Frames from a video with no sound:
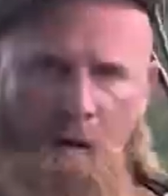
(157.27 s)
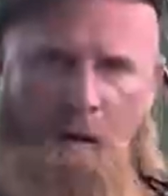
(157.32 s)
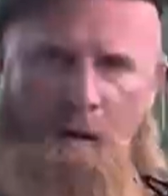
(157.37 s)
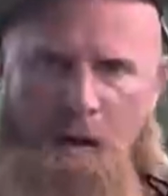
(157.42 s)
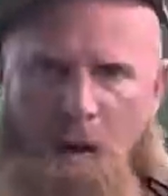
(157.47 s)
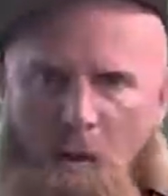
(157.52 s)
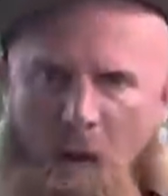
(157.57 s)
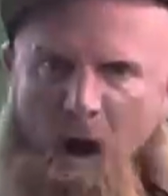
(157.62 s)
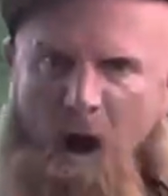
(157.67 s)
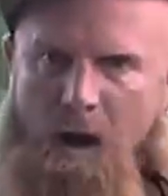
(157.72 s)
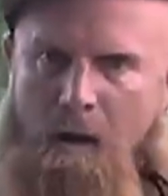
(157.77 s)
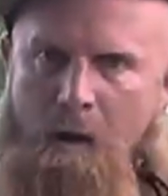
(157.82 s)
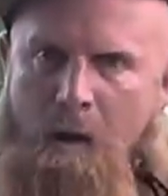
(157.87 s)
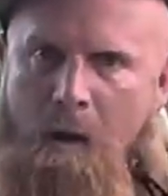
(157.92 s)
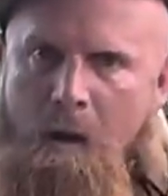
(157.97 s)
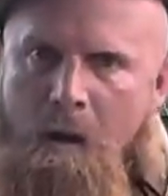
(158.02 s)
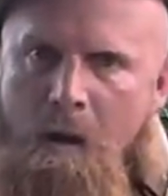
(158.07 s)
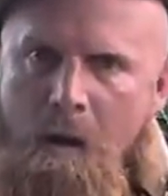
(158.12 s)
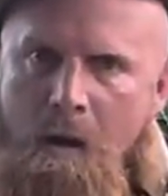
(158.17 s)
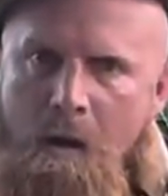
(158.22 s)
The what?
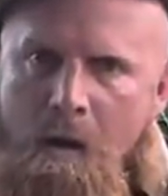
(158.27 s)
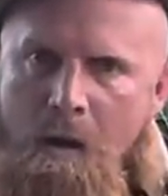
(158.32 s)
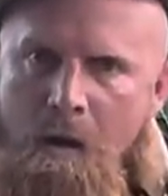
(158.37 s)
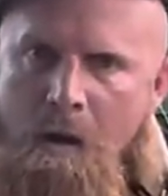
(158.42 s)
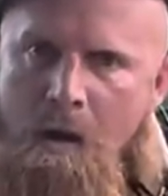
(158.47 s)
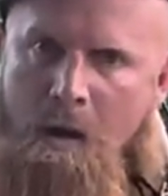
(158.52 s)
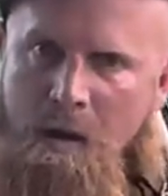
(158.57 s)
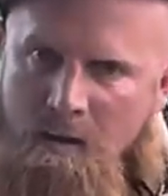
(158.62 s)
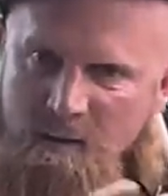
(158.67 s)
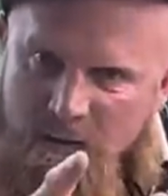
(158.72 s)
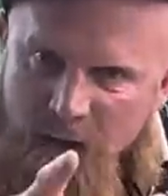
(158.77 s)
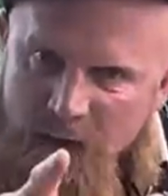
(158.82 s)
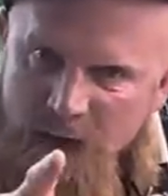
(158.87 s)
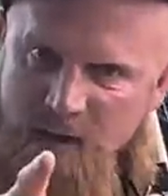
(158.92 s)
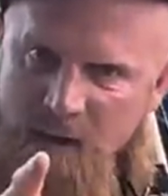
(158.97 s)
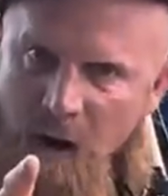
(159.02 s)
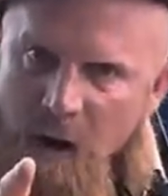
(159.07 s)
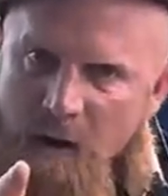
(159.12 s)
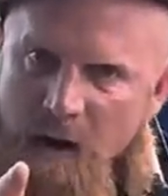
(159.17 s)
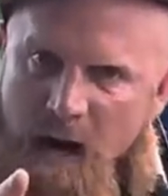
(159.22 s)
See,
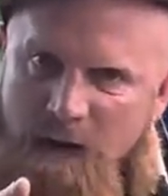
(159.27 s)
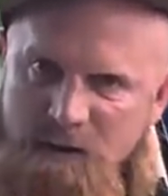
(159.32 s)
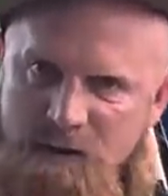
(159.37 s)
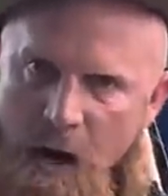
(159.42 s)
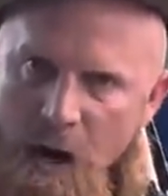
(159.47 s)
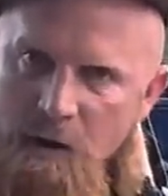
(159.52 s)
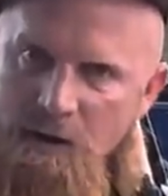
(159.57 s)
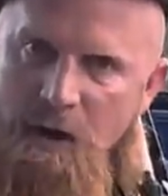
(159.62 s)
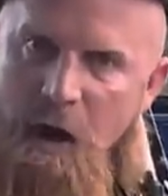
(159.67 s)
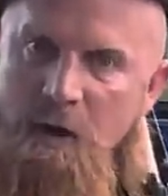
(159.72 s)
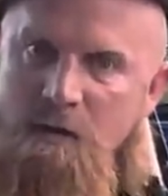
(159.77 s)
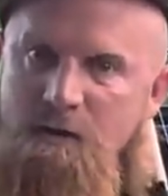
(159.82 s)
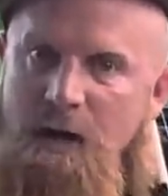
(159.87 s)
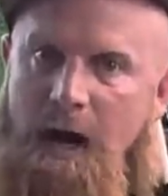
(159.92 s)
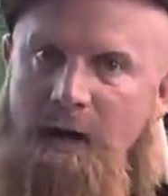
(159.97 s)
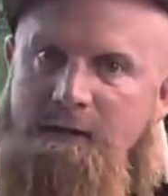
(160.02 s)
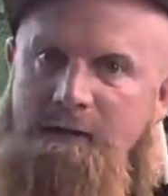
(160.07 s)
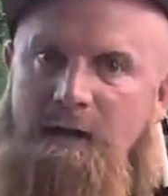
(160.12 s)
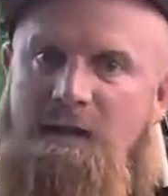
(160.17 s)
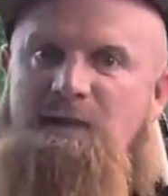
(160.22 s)
son, that shows you who's
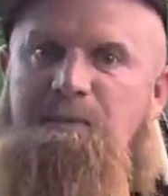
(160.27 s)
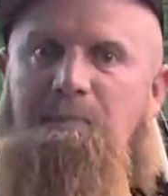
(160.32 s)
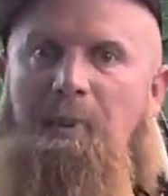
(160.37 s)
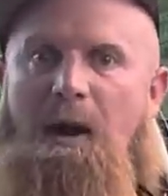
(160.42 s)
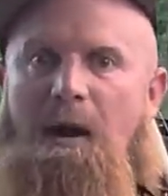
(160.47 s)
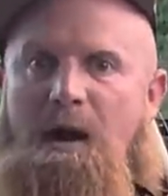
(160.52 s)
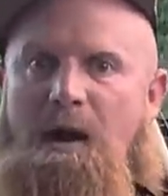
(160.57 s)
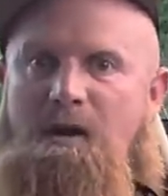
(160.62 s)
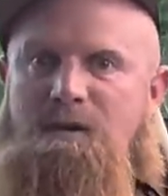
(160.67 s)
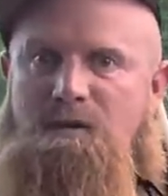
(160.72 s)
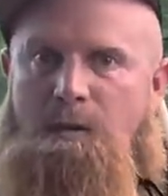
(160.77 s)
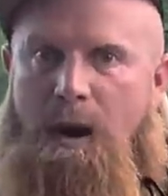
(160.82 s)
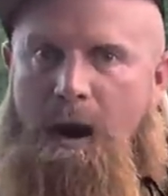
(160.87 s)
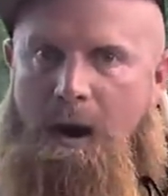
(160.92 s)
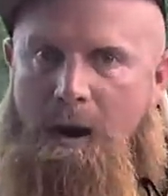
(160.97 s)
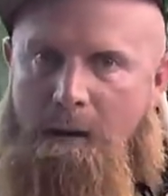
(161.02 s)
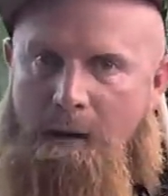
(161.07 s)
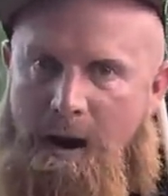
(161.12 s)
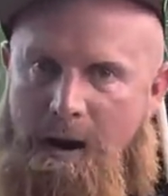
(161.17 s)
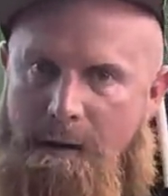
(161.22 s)
got the experience
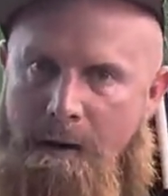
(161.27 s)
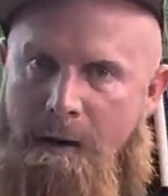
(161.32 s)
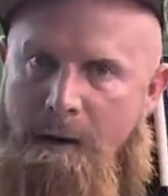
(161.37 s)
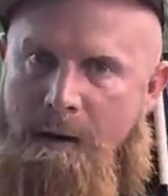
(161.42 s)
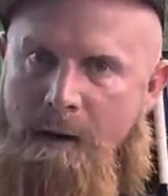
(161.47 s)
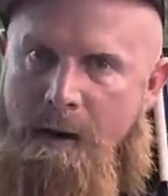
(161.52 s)
around here.